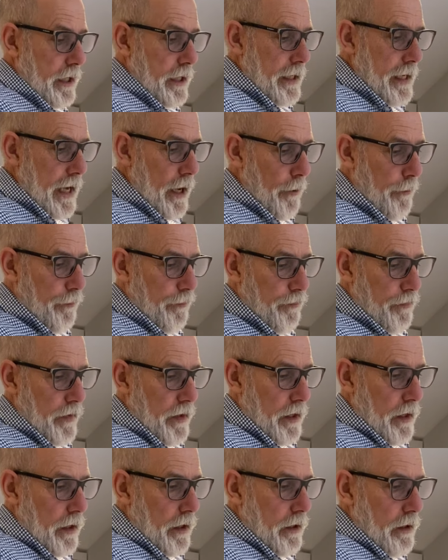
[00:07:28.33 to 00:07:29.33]
Now,
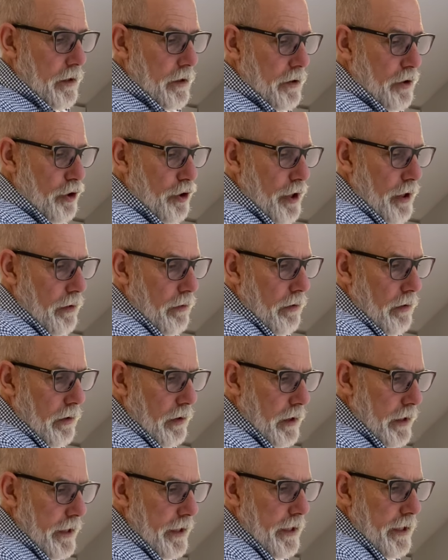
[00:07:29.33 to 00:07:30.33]

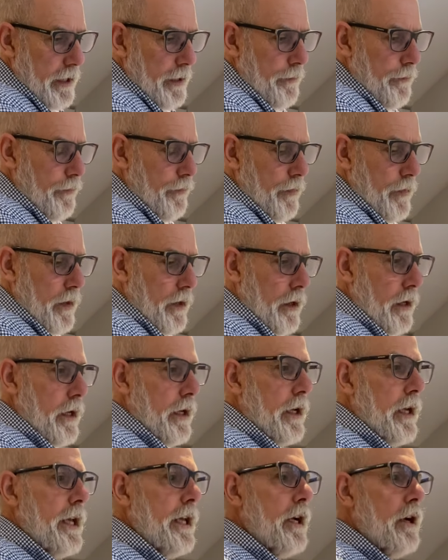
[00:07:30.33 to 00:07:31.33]
General Lee,
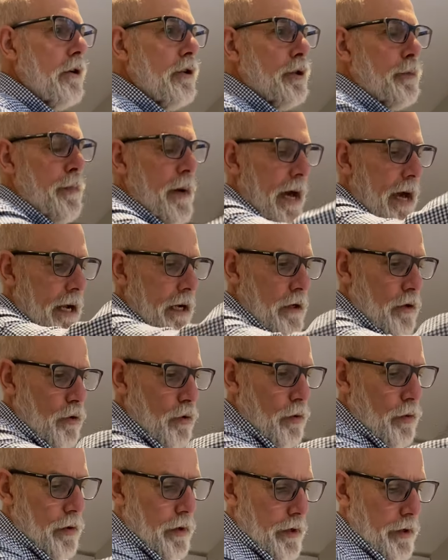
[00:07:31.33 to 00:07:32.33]
he goes back
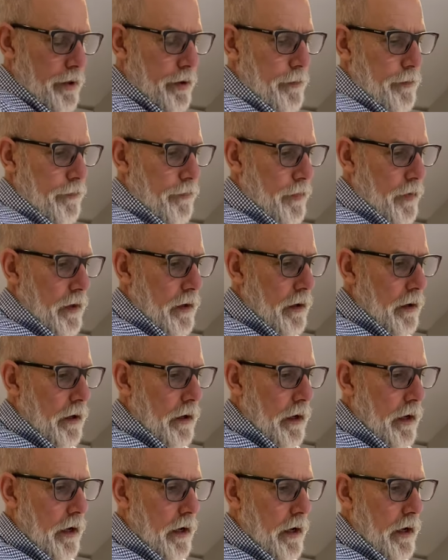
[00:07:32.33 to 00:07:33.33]
north
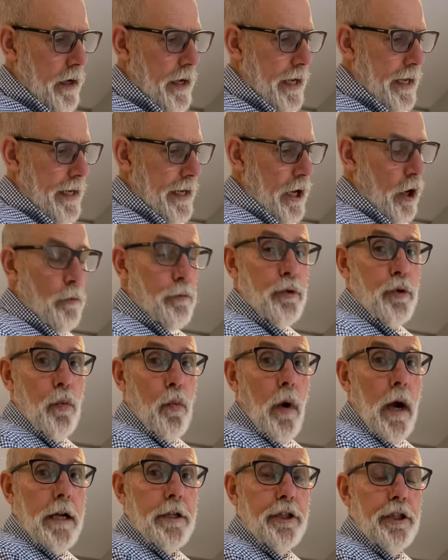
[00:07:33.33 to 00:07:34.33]
uh, and helps
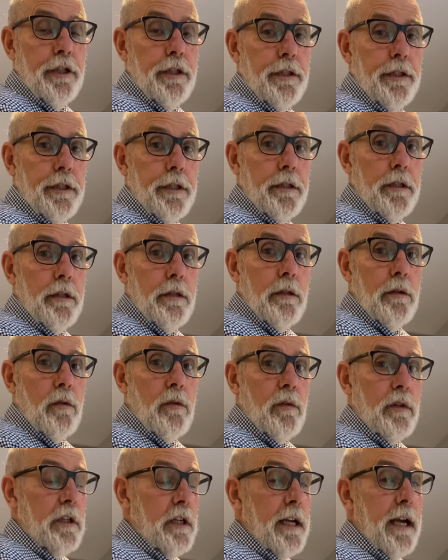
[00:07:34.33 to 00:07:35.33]
Washington.
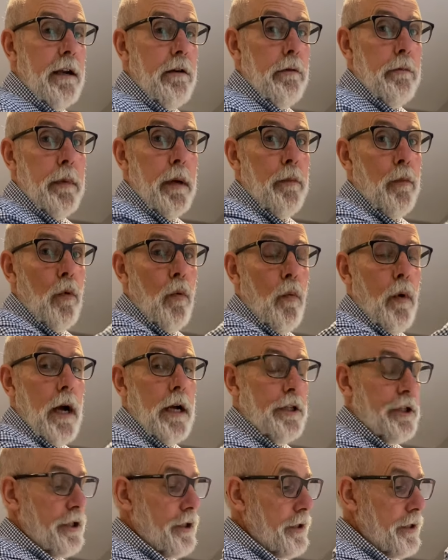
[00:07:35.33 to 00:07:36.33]
You got to remember,
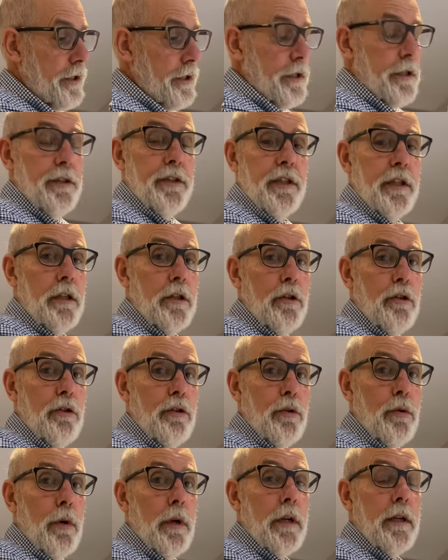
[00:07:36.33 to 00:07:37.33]
Washington is in New
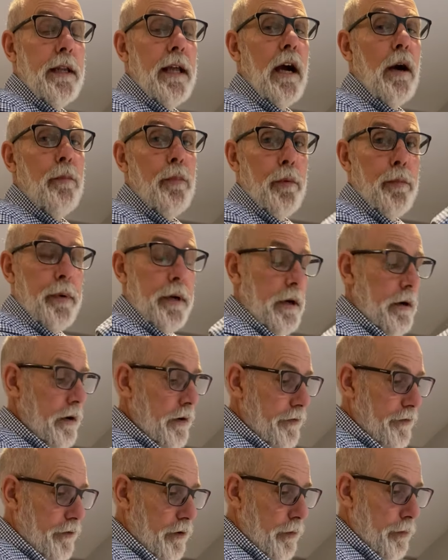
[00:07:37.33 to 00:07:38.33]
York now,
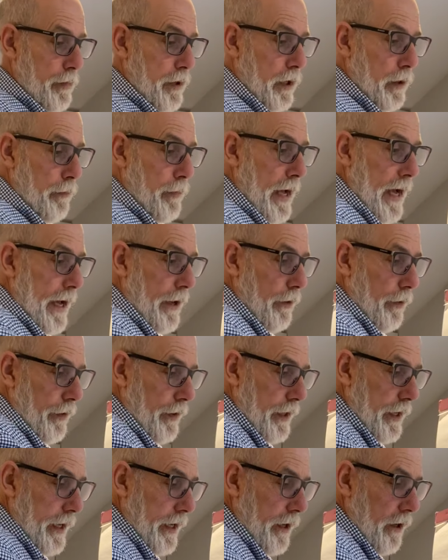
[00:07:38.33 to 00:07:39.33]
preparing for a big battle
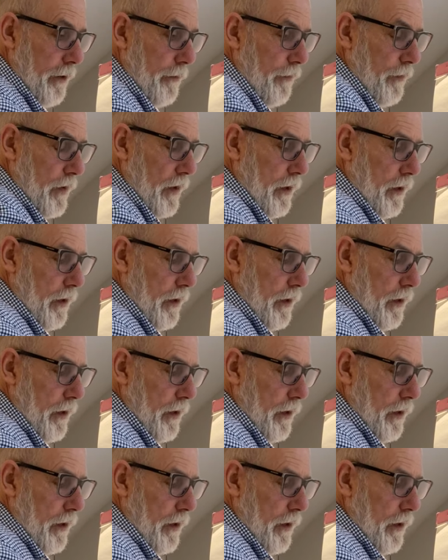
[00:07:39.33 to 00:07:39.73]
there.